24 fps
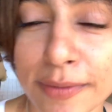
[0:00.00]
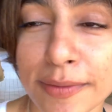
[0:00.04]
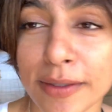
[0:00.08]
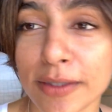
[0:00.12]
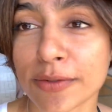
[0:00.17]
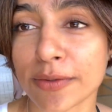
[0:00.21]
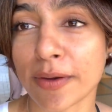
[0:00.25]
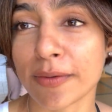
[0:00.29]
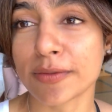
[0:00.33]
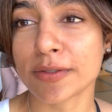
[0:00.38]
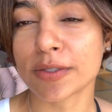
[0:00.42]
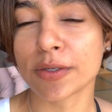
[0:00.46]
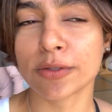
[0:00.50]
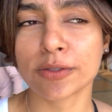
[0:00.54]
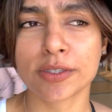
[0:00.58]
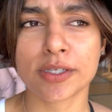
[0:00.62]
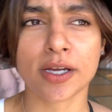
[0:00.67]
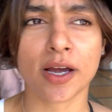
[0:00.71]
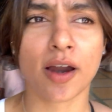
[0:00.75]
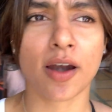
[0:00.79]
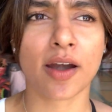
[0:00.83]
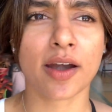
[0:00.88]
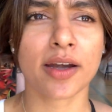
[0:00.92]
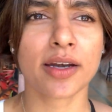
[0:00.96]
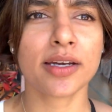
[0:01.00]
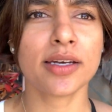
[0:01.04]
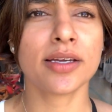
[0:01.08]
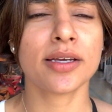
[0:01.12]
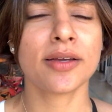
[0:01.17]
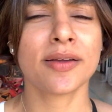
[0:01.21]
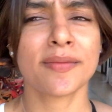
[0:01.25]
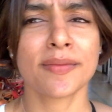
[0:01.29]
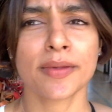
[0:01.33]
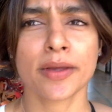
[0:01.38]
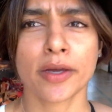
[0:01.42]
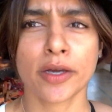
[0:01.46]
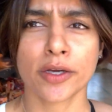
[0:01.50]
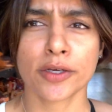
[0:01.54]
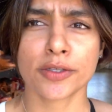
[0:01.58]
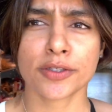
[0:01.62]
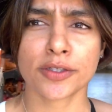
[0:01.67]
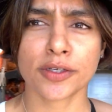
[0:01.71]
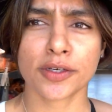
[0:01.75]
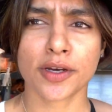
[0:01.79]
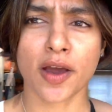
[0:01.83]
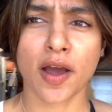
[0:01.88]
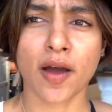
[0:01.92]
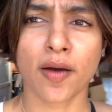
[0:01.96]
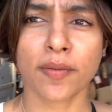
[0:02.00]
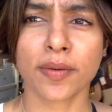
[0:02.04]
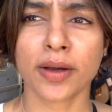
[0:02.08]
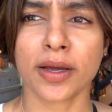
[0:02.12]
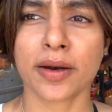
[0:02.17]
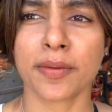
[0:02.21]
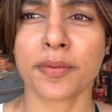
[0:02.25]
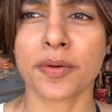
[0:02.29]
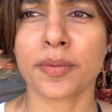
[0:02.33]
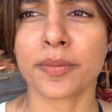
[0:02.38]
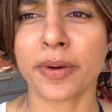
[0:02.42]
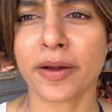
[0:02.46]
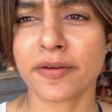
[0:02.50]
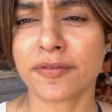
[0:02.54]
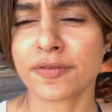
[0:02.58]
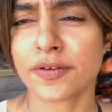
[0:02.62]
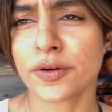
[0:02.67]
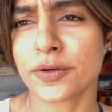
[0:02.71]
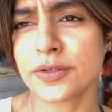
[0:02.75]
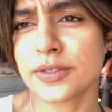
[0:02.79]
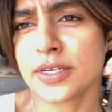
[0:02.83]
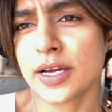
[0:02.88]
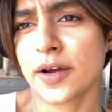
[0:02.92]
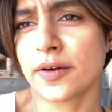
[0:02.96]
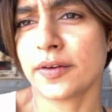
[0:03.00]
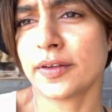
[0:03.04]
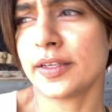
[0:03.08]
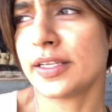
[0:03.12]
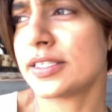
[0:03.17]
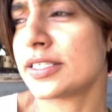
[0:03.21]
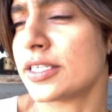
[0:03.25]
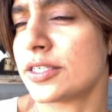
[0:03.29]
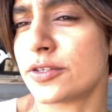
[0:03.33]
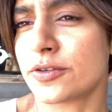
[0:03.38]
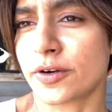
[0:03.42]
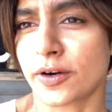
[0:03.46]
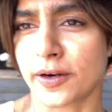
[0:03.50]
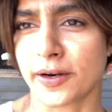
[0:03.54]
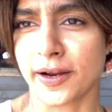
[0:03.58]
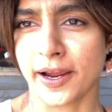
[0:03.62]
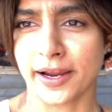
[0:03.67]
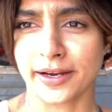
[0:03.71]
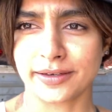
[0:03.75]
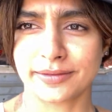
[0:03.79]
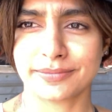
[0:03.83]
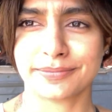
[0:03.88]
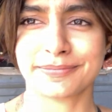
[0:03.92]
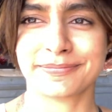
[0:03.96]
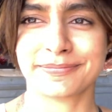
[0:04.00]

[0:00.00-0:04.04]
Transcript: because I'm so tired so now I'm gonna put my phone down and listen to our guy.